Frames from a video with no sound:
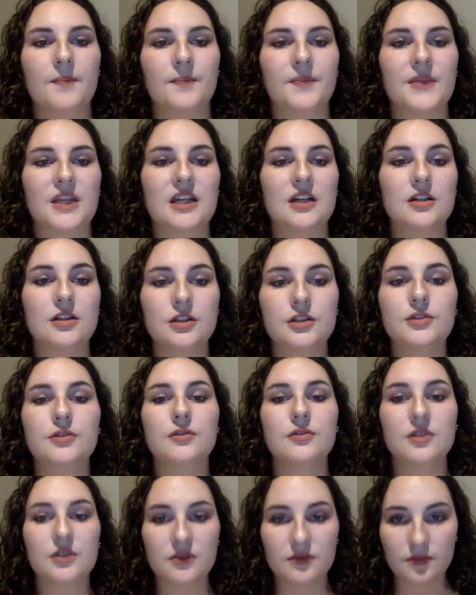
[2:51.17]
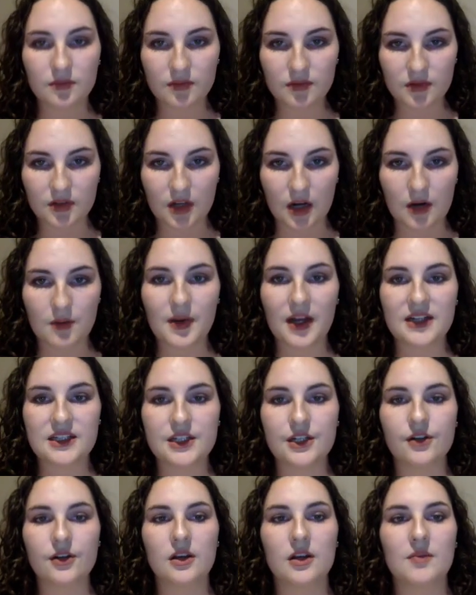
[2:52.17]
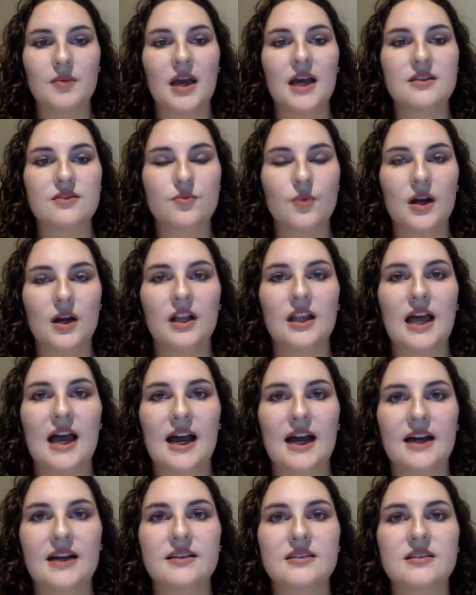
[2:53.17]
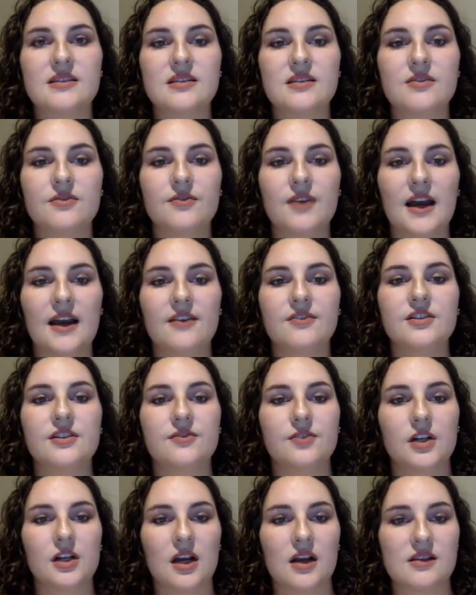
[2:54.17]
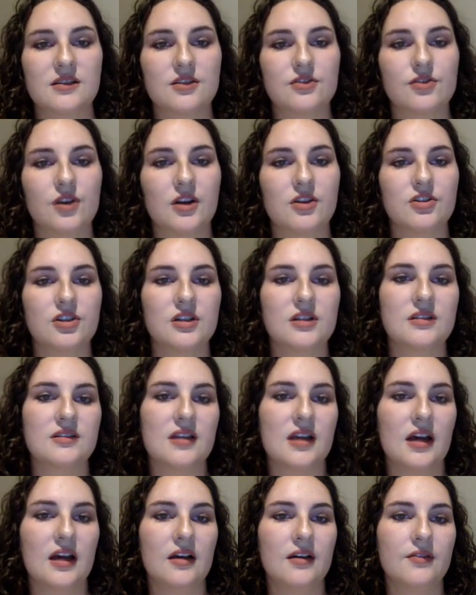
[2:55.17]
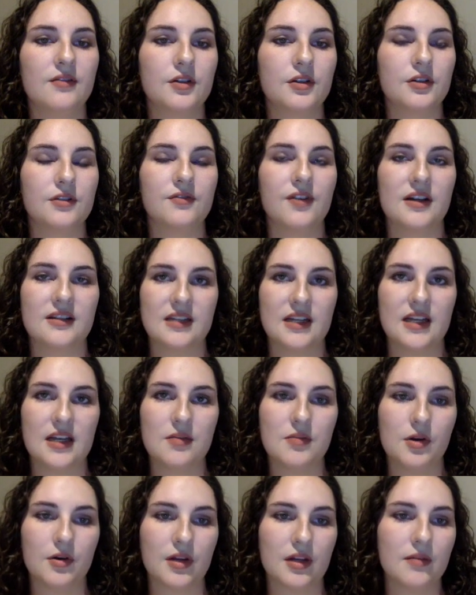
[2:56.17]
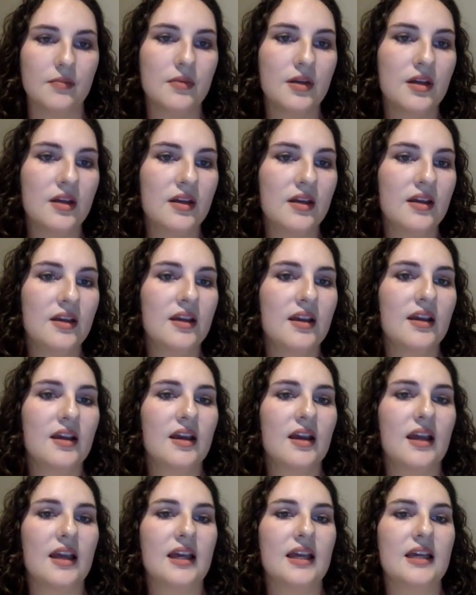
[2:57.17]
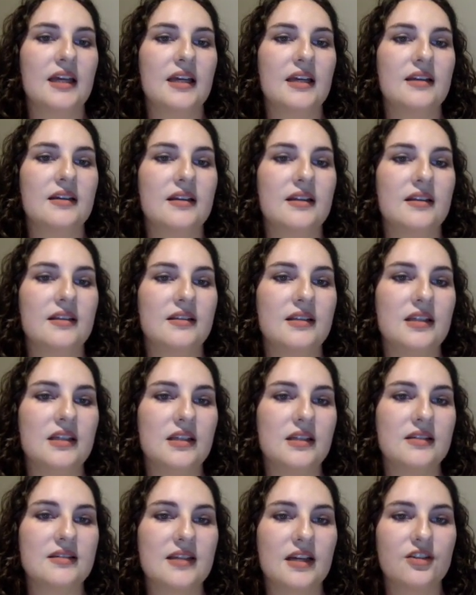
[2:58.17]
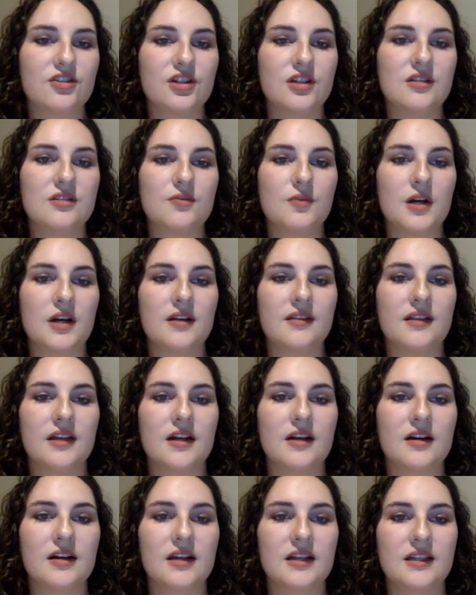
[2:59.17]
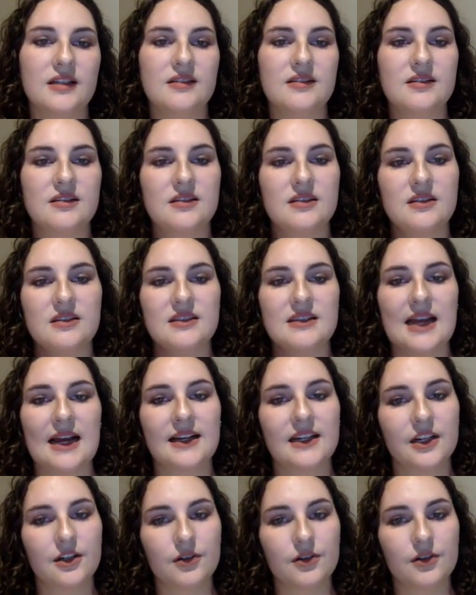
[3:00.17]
include our bacterium as well as 5 different concentrations of glufosinate ammonium. And the sections where there is stagnant